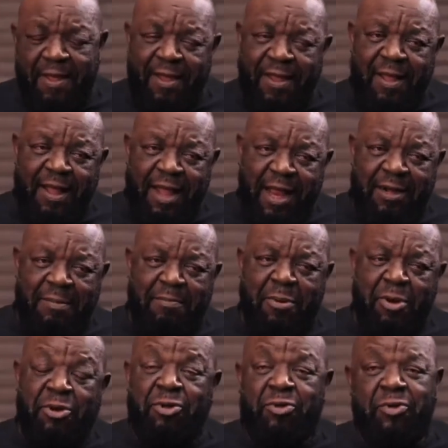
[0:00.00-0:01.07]
and
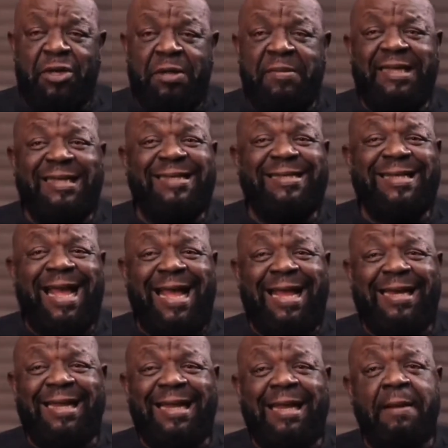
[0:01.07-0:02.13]
bundled him
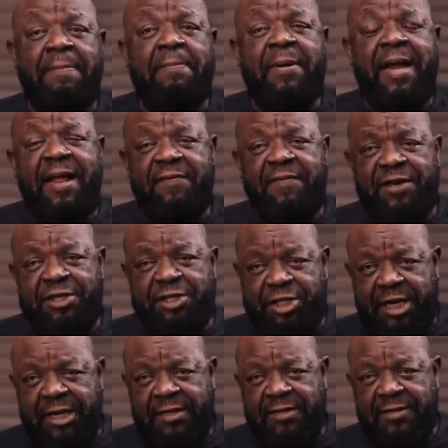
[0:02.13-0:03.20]
inside a private
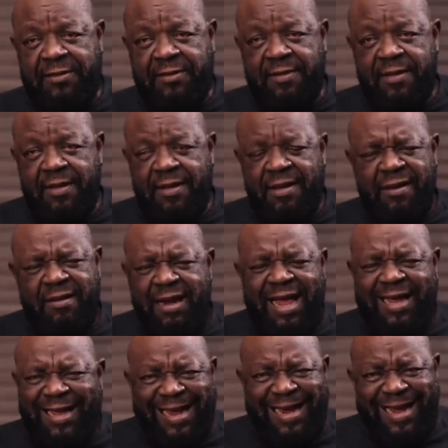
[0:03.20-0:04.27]
jet,
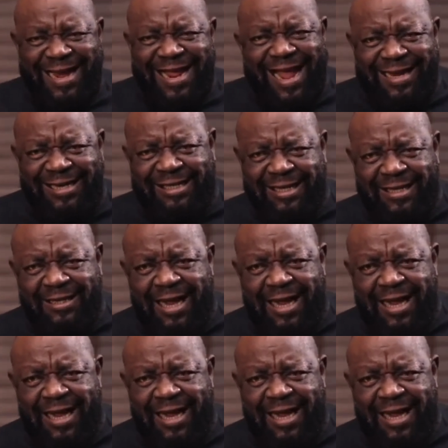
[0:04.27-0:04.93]
like a Learjet.